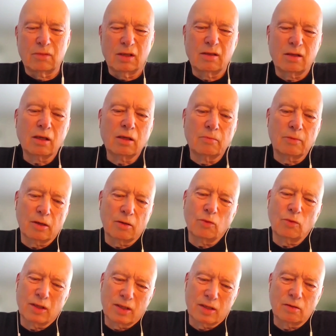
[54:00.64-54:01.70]
to think about it
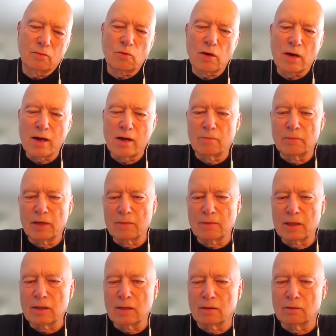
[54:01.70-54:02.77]
once in a while,
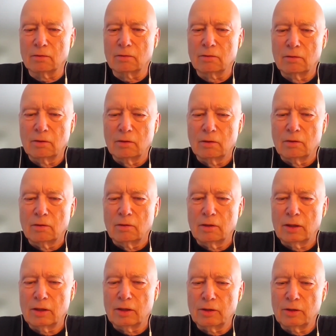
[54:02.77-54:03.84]
maybe, and
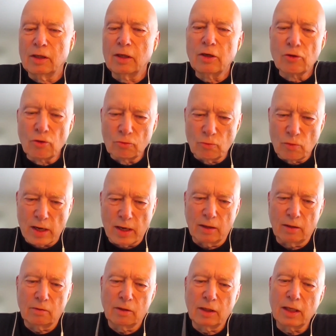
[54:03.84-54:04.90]
in your own
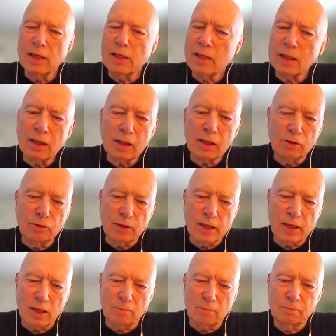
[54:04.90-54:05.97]
way. And anything I can do to
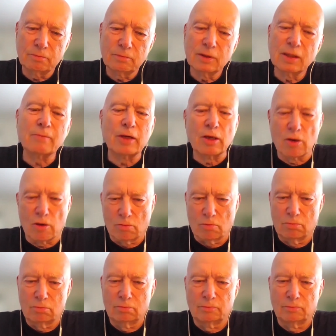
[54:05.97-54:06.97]
help, let me know.